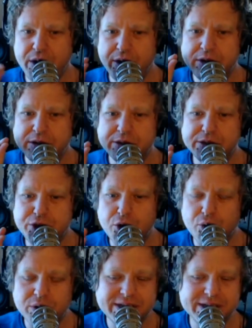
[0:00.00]
So your
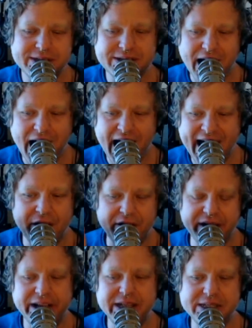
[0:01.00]
desire
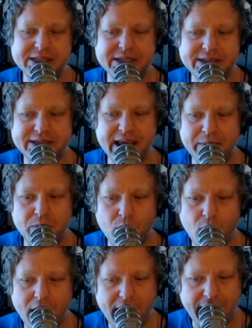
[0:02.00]
is the same
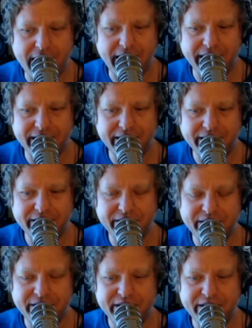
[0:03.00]
way.
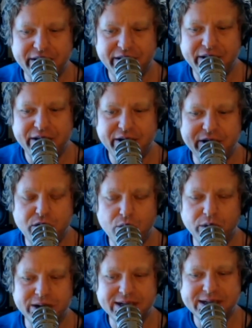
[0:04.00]
Your
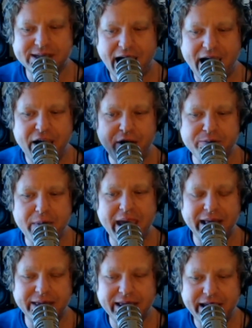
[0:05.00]
desire may
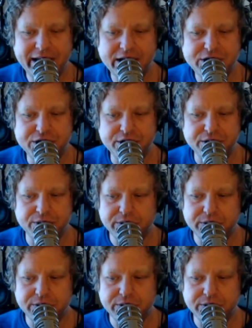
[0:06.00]
lead you